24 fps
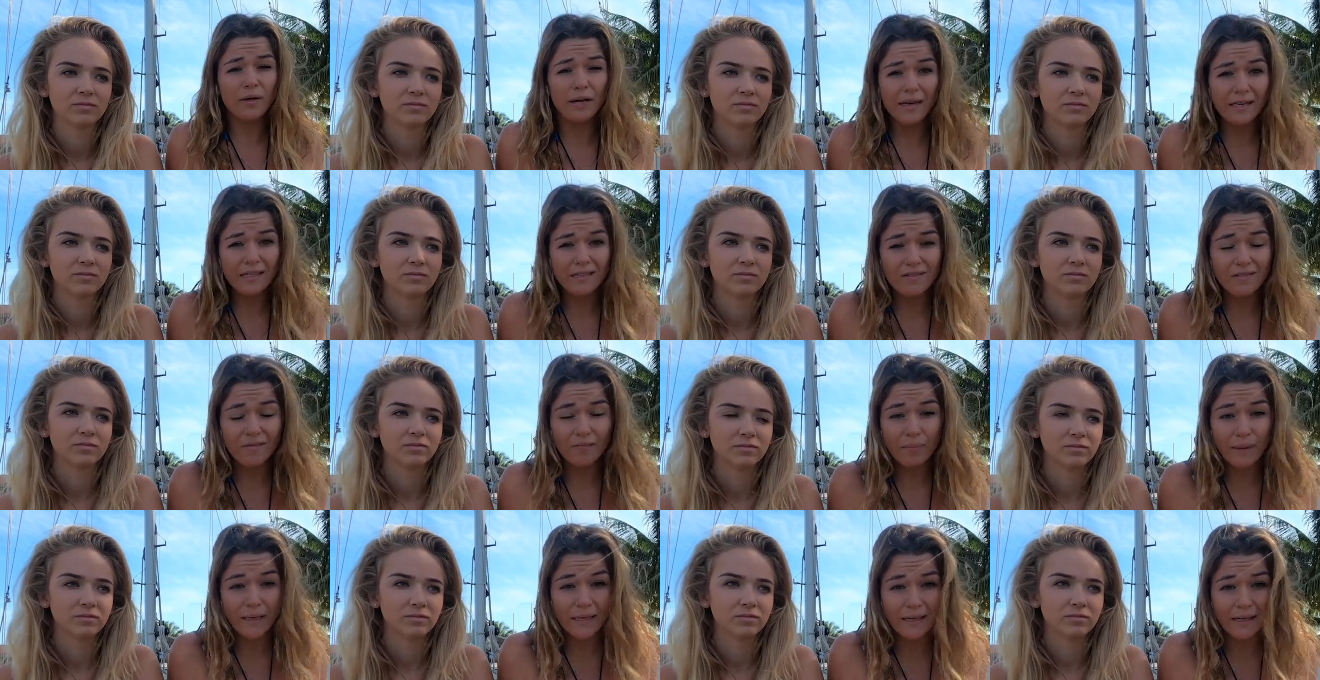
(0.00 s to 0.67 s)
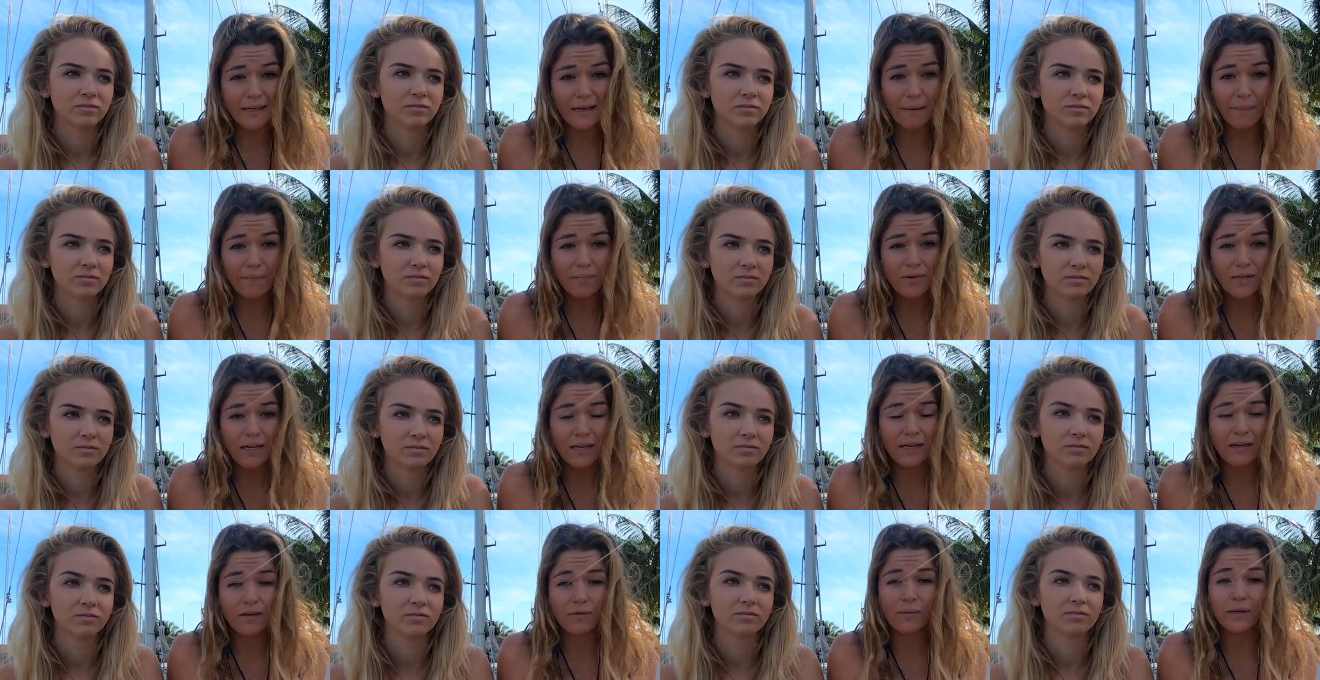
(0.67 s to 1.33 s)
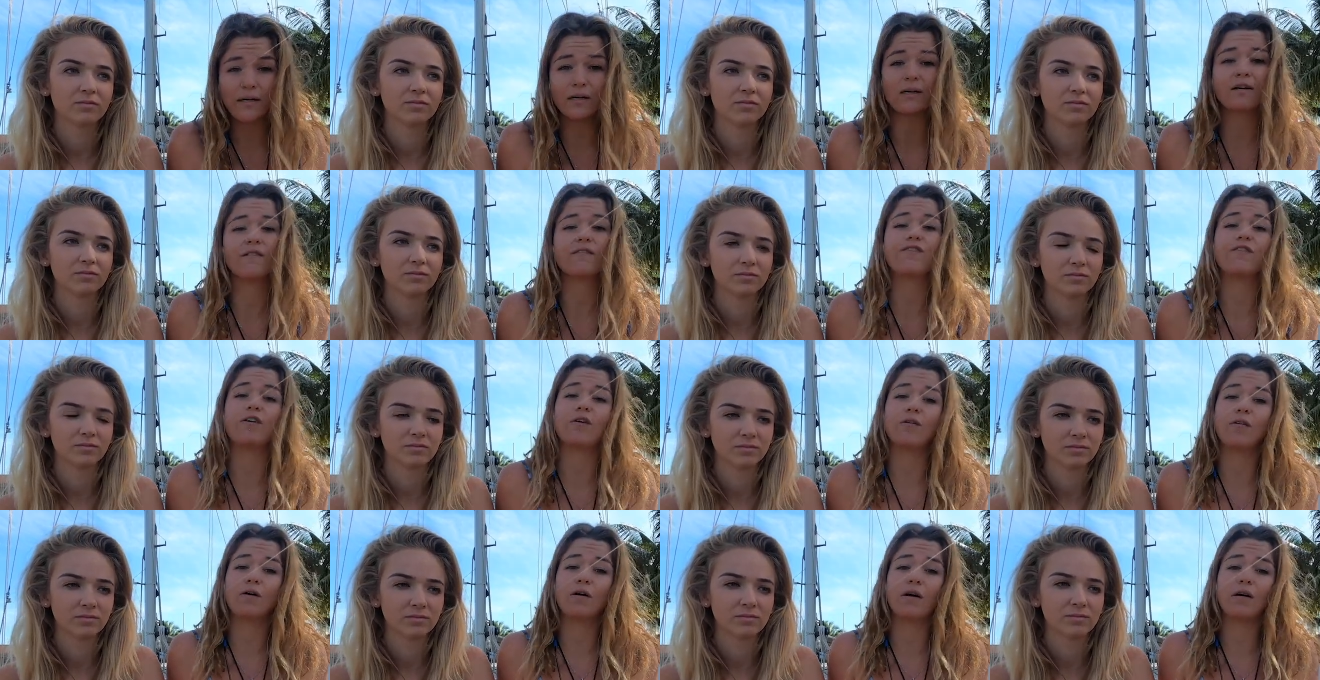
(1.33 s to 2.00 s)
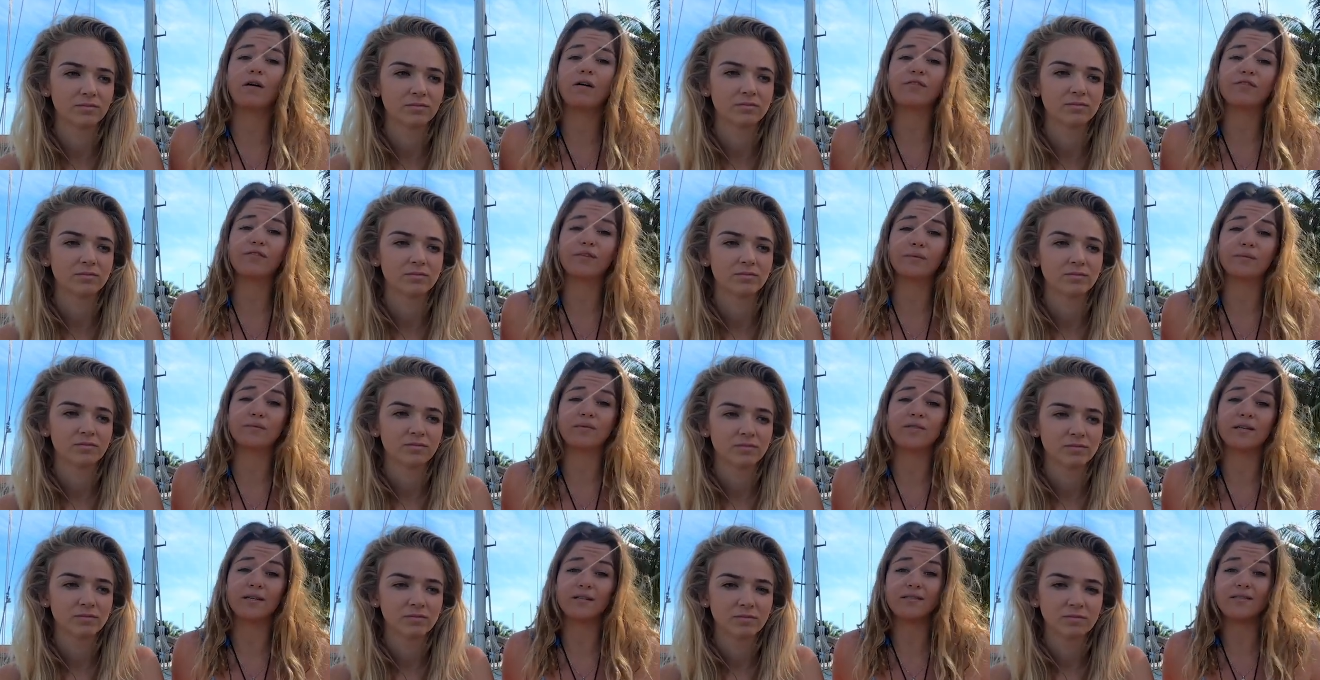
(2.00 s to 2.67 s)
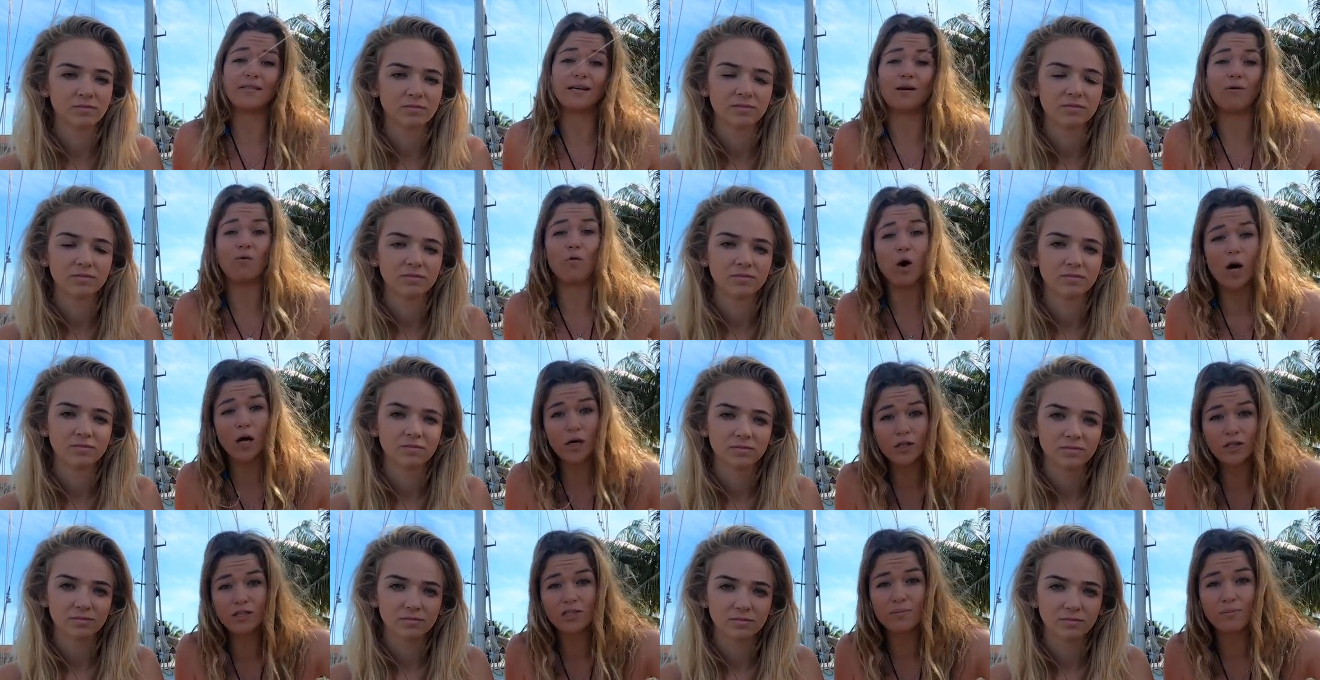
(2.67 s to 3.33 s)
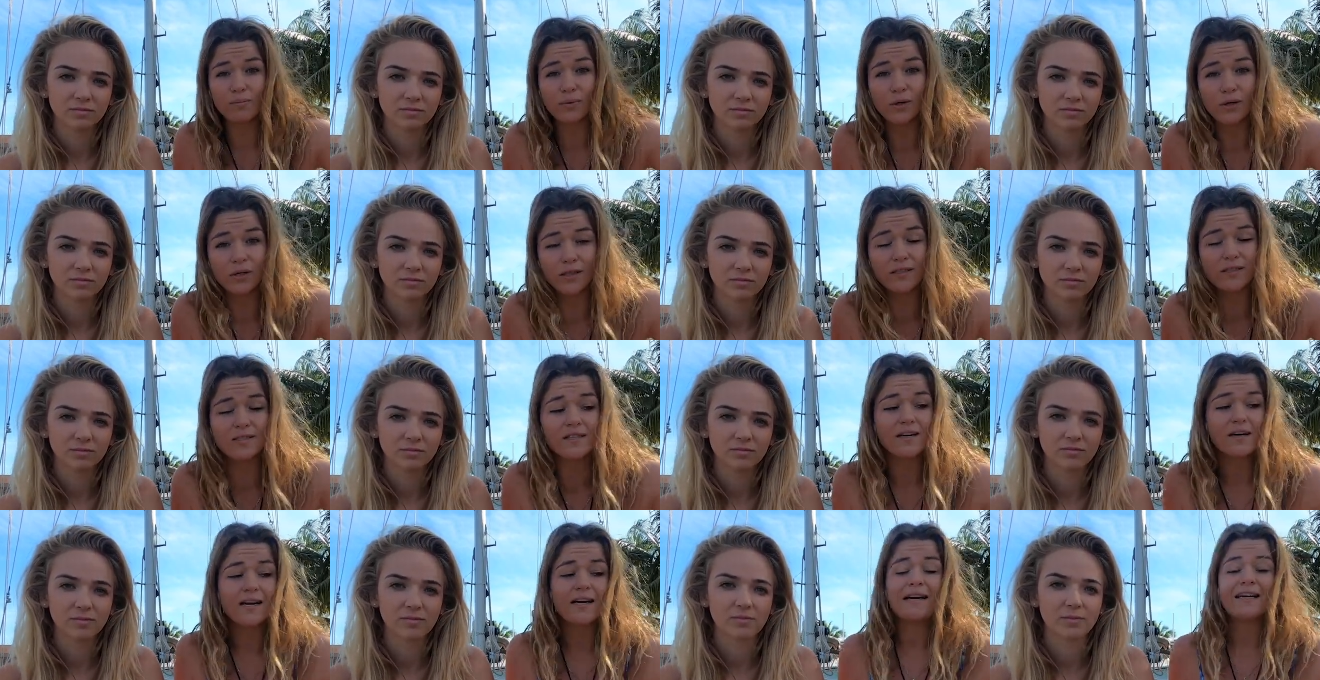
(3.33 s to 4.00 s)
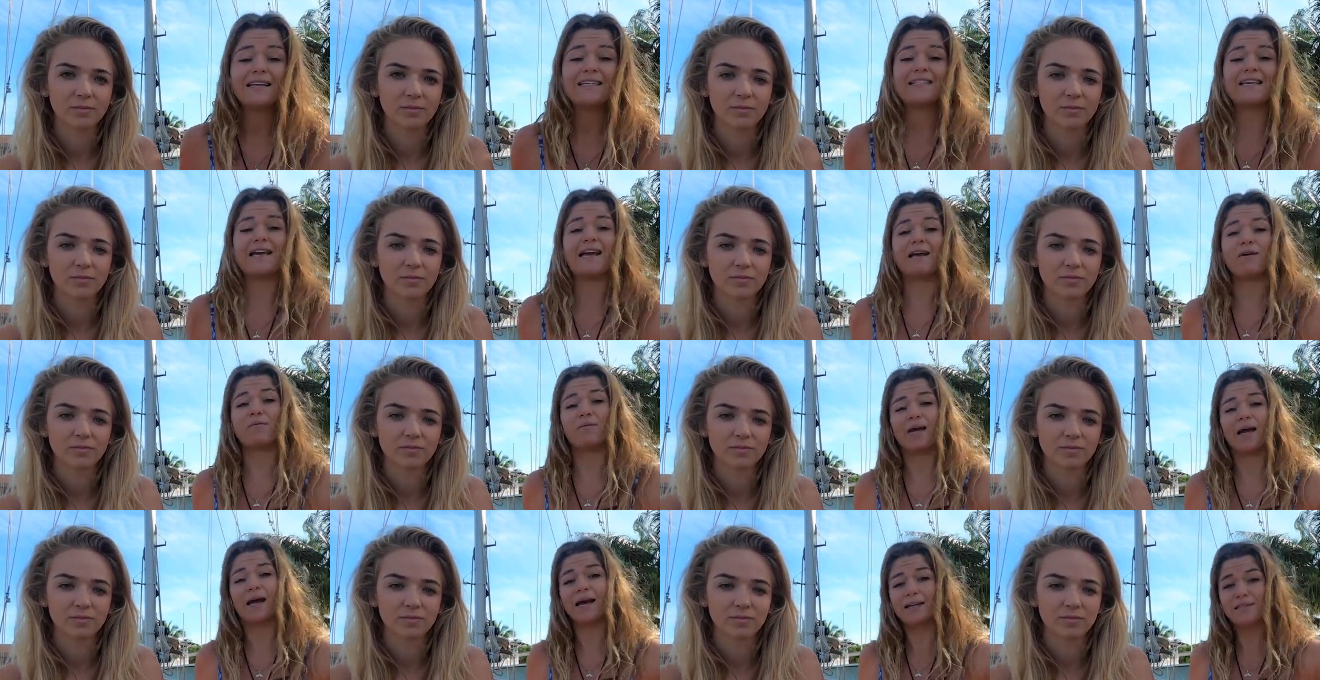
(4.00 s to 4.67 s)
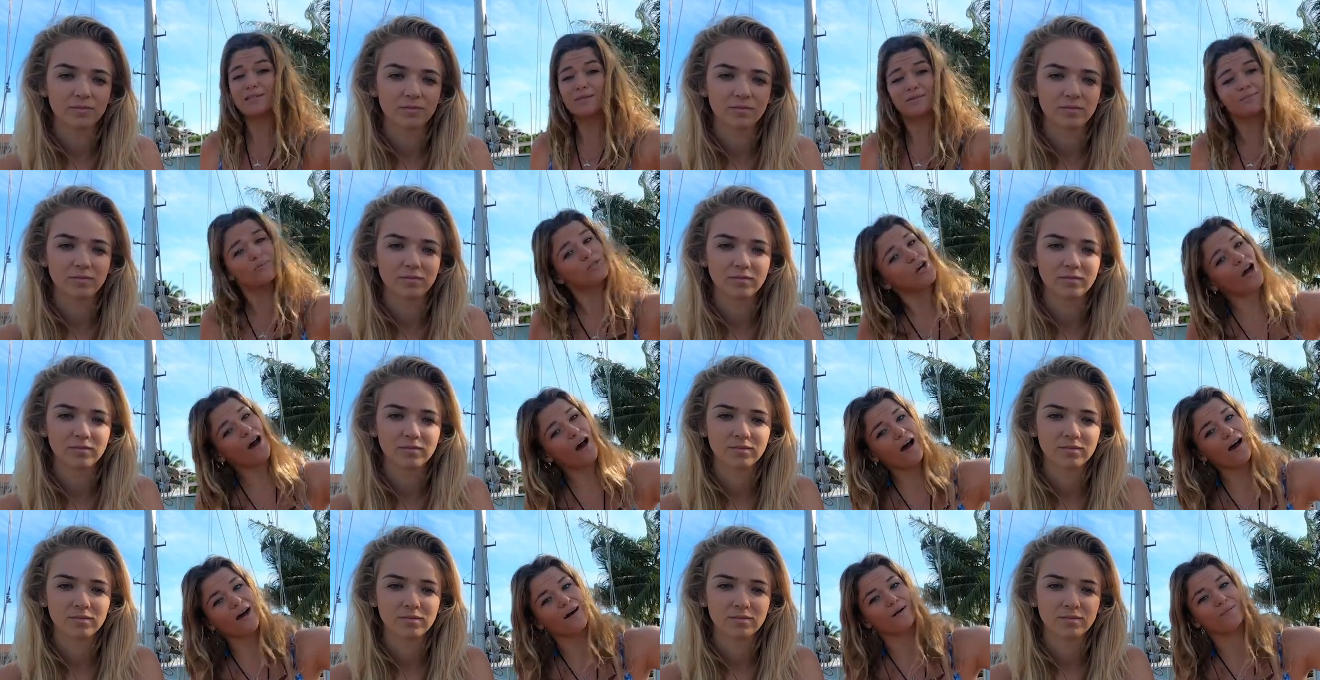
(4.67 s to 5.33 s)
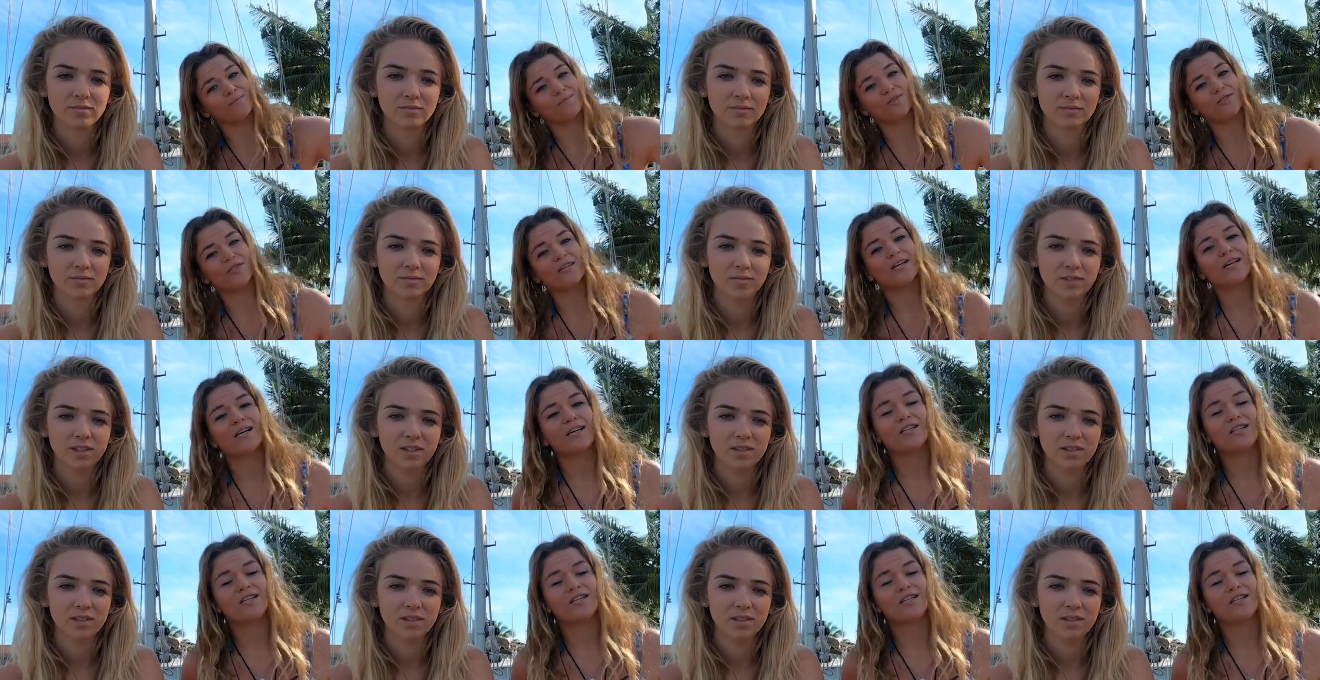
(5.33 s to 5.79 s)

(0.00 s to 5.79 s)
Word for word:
Speaker 1: days of being up there, we got a phone call from Sunset Watersports saying we had some jobs.